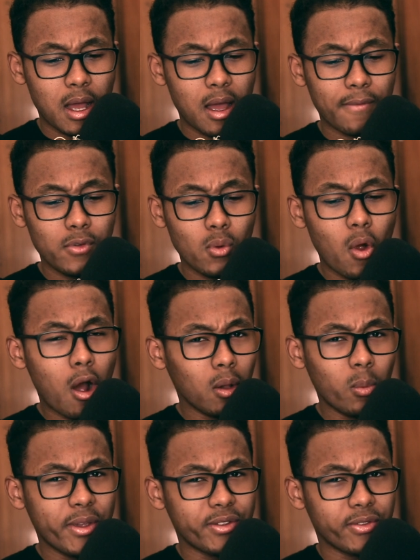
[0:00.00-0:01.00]
Have you
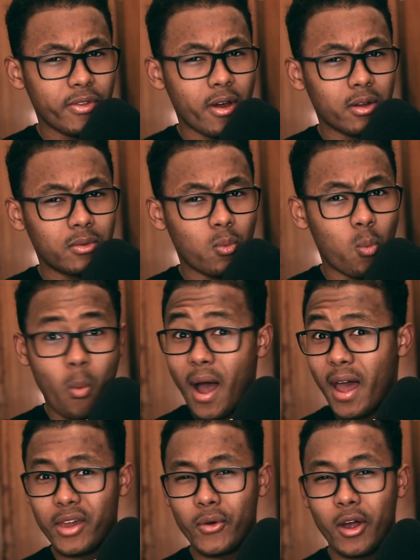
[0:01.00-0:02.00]
always thought
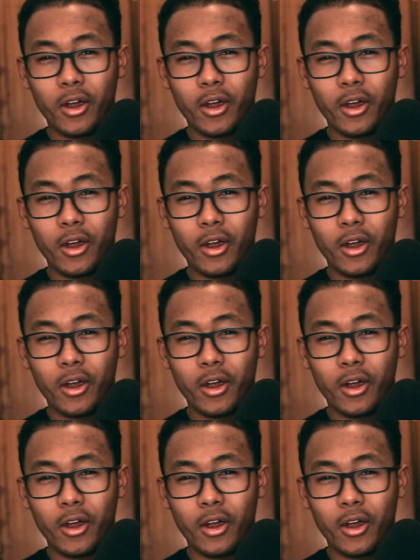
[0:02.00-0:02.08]
why your